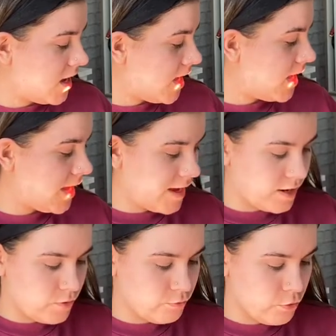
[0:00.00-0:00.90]

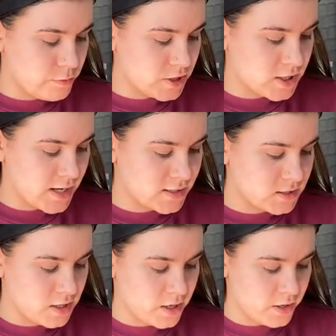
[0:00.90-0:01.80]
in Rumour Shade
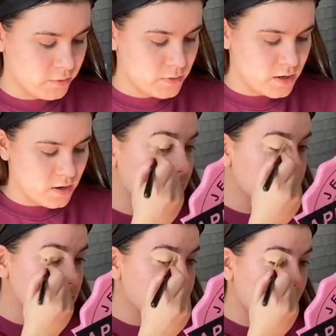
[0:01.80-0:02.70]
2, and then
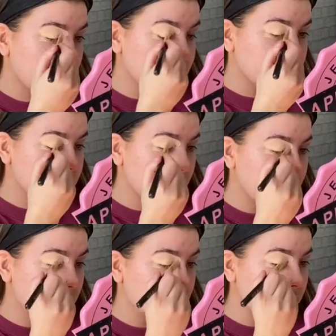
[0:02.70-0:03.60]
just patting that
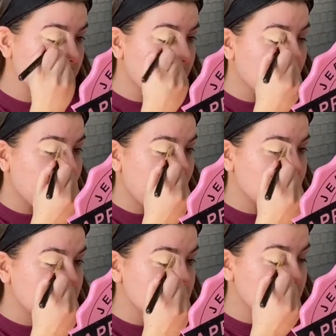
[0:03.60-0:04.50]
down. I'm
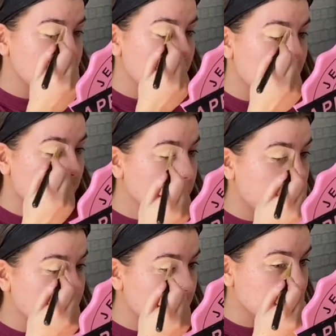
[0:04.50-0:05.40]
gonna do one
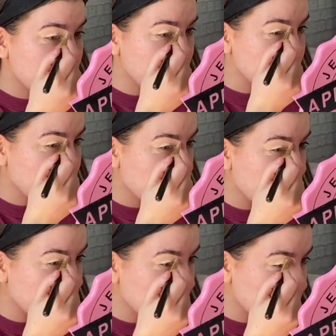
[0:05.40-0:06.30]
eye on camera
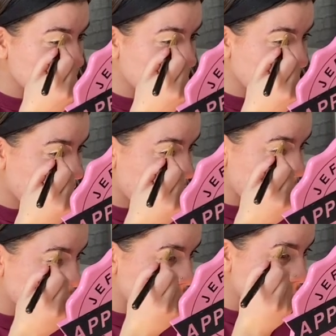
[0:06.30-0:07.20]
and then one eye off,
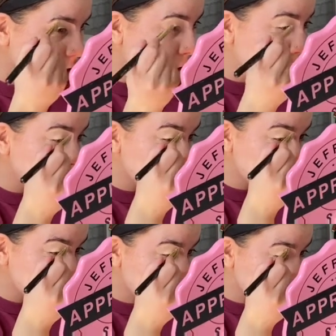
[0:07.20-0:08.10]

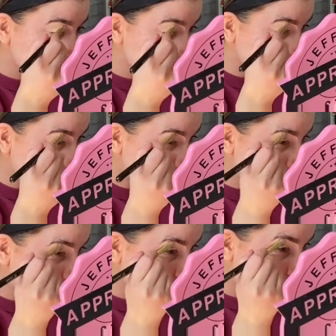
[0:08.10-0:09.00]
just so it's not super
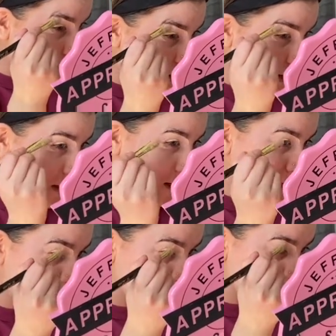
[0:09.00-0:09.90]
long, and then I can
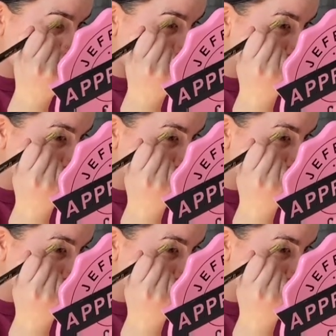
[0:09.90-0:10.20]
kind of